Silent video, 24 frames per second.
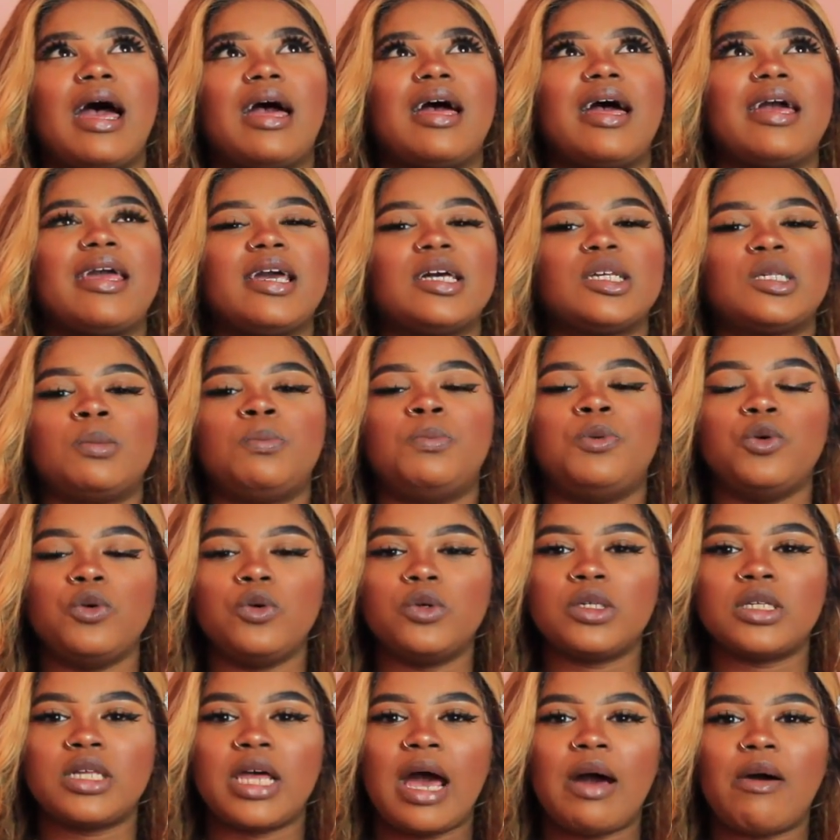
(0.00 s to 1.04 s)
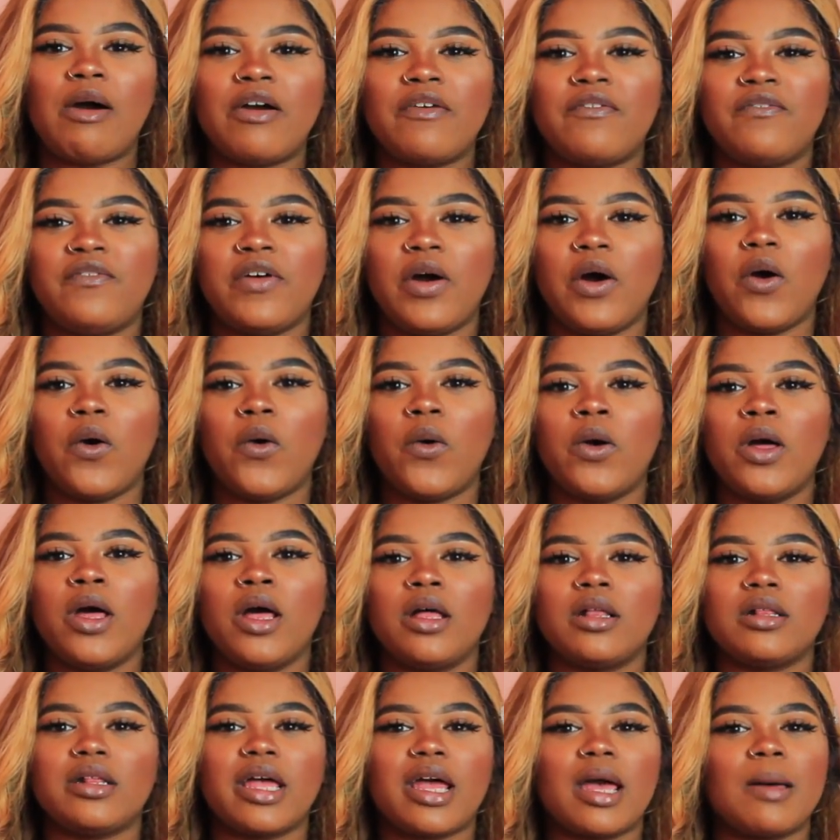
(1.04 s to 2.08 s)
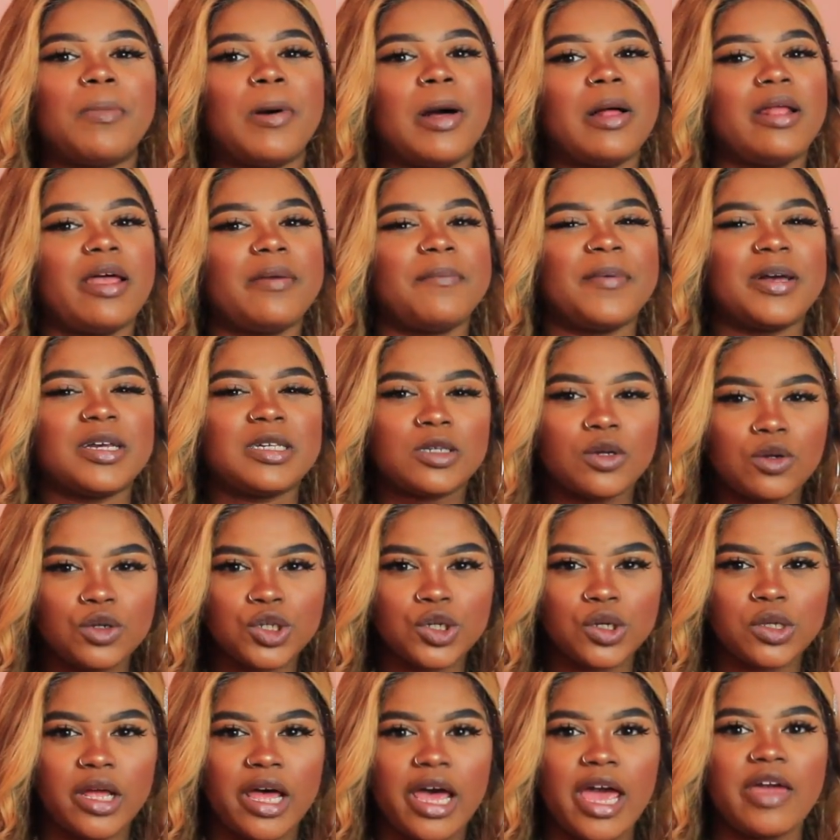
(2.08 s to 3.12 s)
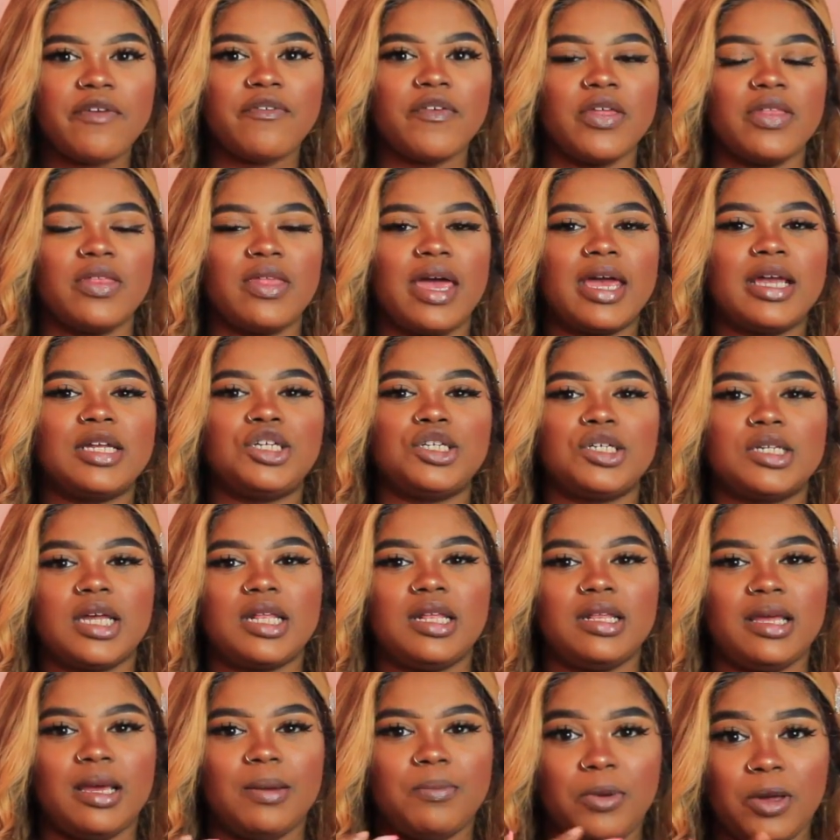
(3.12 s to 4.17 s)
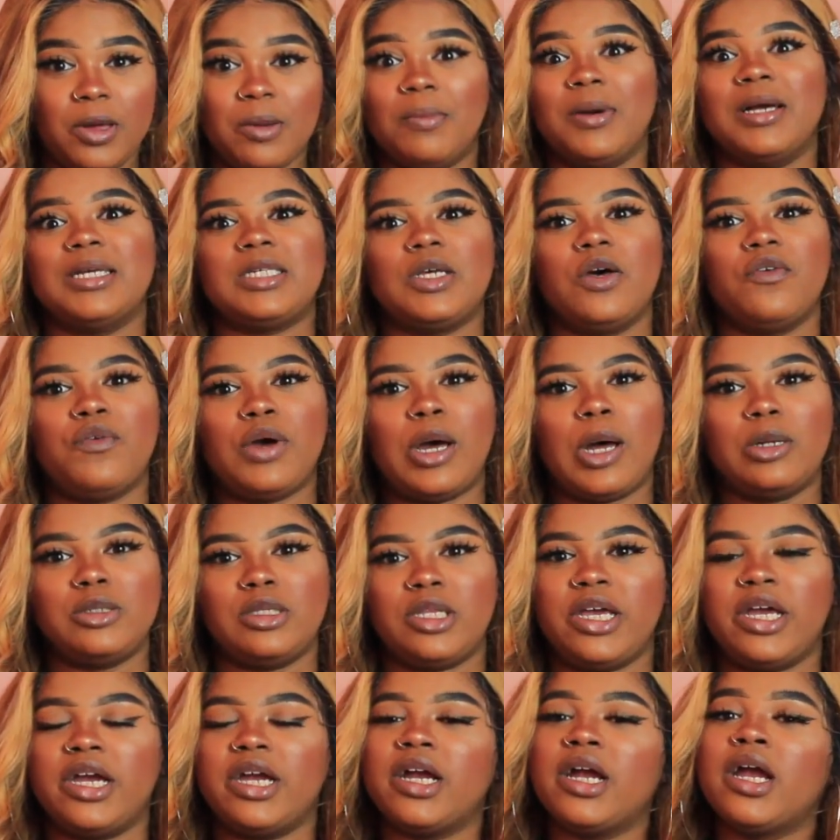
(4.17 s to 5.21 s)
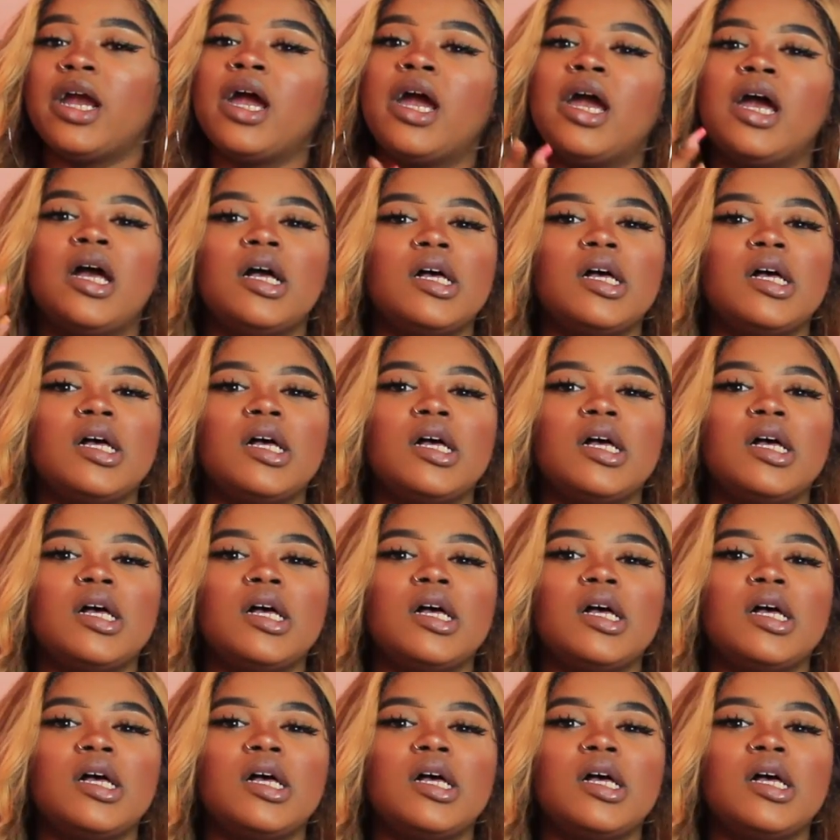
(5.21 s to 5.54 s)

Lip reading: I guess boost how I felt about my social life, and just kind of put myself out there.